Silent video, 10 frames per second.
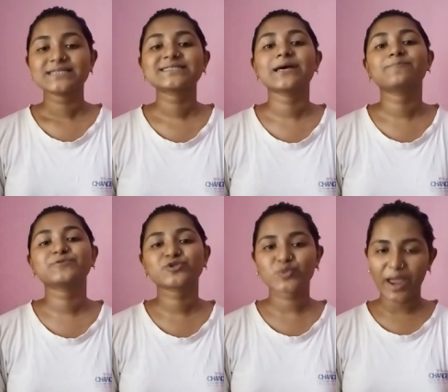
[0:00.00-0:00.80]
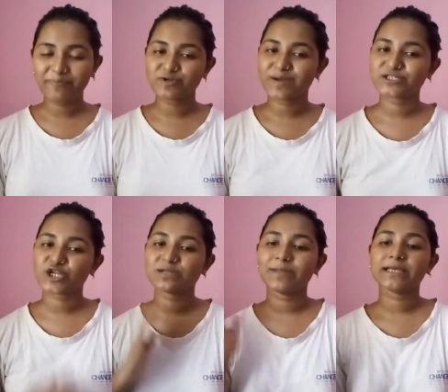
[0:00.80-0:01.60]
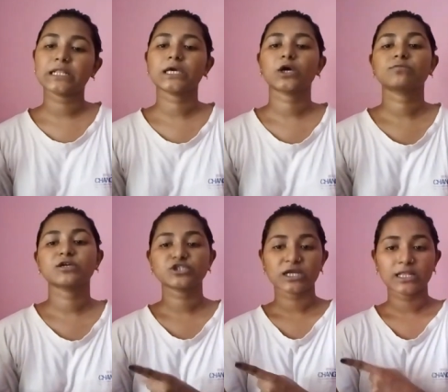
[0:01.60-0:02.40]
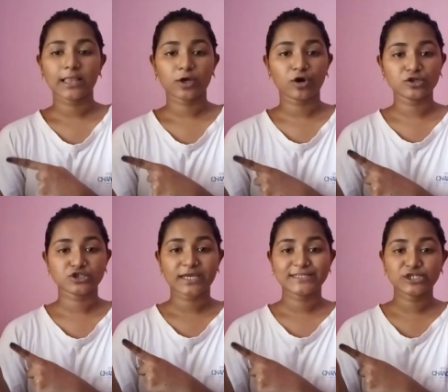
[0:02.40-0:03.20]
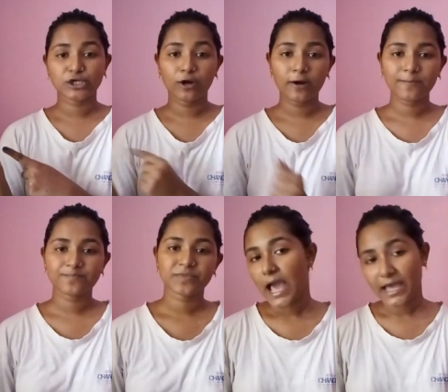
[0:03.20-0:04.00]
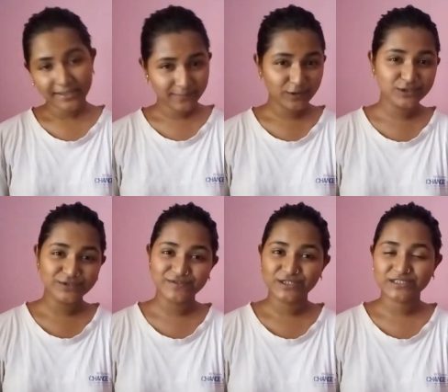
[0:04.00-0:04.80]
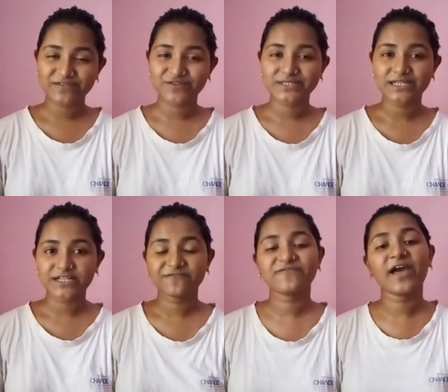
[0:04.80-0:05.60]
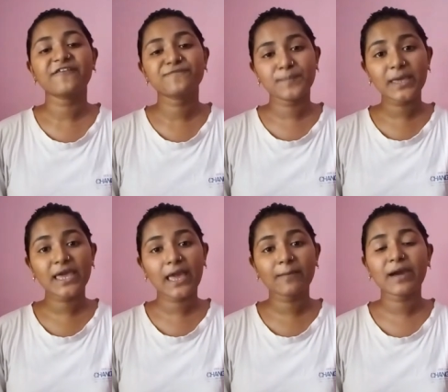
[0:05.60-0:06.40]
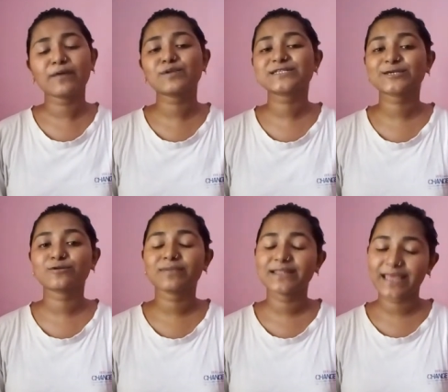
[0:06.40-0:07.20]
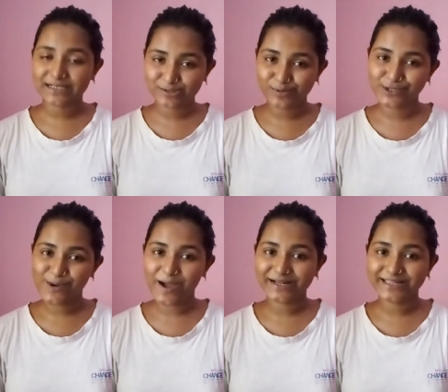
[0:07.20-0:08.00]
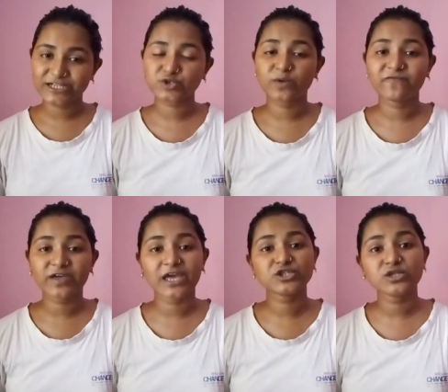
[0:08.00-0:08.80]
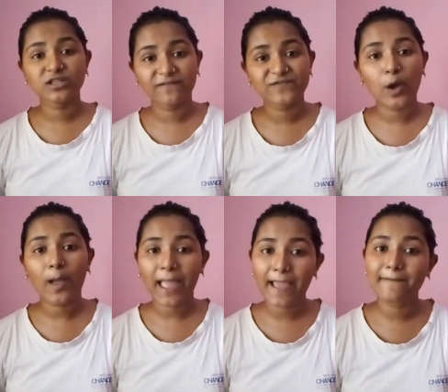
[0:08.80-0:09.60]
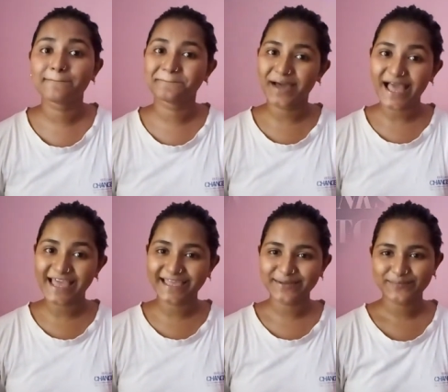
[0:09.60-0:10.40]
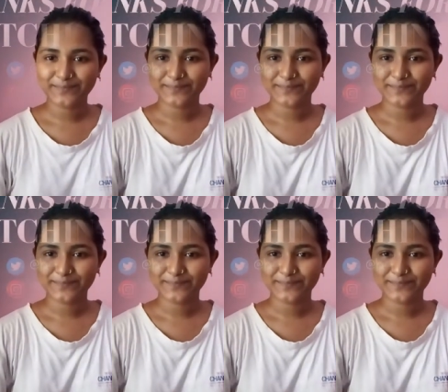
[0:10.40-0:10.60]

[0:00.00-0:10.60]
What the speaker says: Subscribe to my channel by clicking on my channel icon right here. I upload new videos every Saturday at 5 p.m. I will see you in my next video. Until then, don't forget to love your hair. Bye!